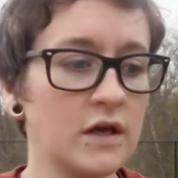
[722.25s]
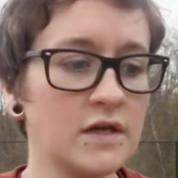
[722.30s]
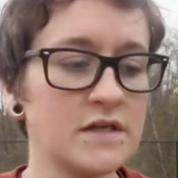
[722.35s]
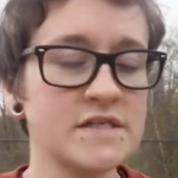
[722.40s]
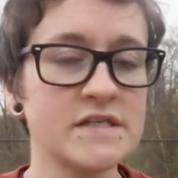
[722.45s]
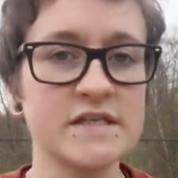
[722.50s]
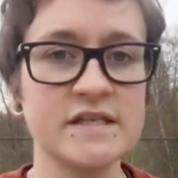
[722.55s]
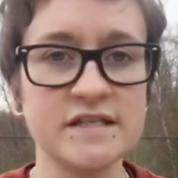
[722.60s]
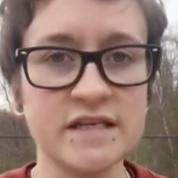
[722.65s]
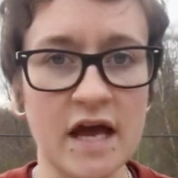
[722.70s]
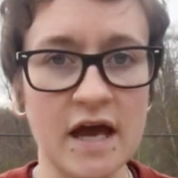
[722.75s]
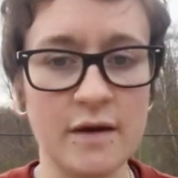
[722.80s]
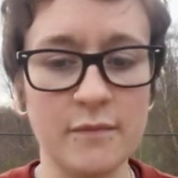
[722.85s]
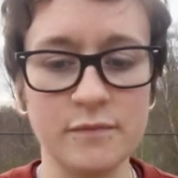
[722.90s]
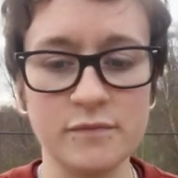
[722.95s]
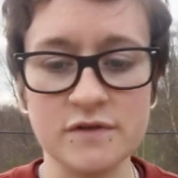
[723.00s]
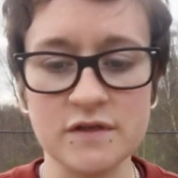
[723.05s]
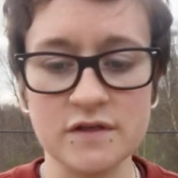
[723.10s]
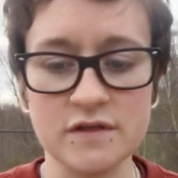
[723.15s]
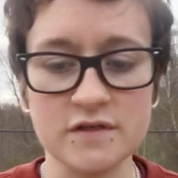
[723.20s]

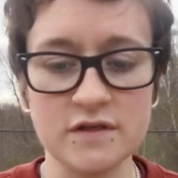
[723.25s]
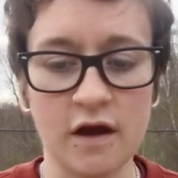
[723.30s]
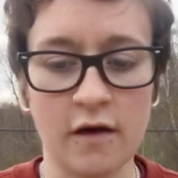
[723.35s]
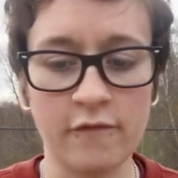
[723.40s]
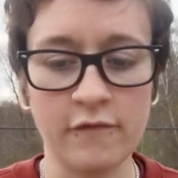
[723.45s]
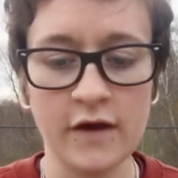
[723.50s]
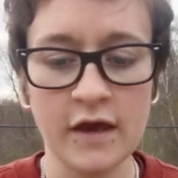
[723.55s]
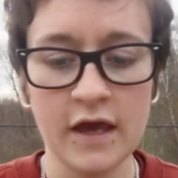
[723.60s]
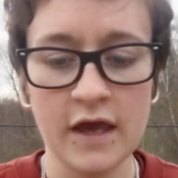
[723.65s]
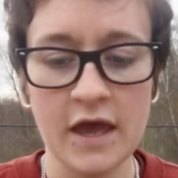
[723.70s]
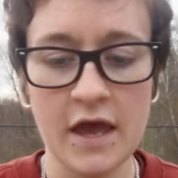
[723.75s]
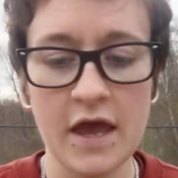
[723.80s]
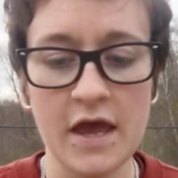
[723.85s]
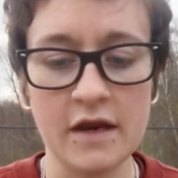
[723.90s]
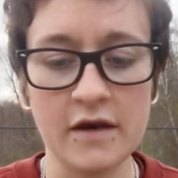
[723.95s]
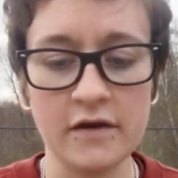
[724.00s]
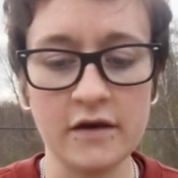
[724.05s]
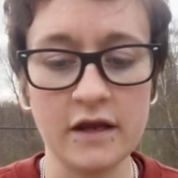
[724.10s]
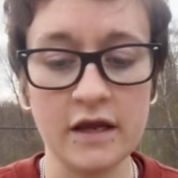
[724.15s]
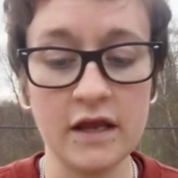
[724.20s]
stems and stuff
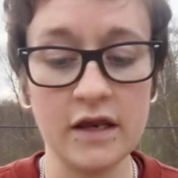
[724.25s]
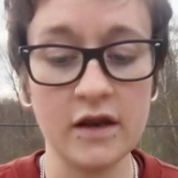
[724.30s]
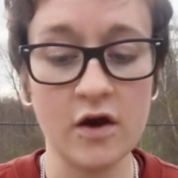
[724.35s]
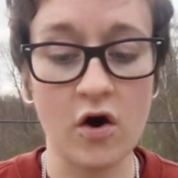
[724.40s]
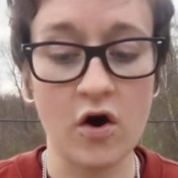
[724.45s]
and it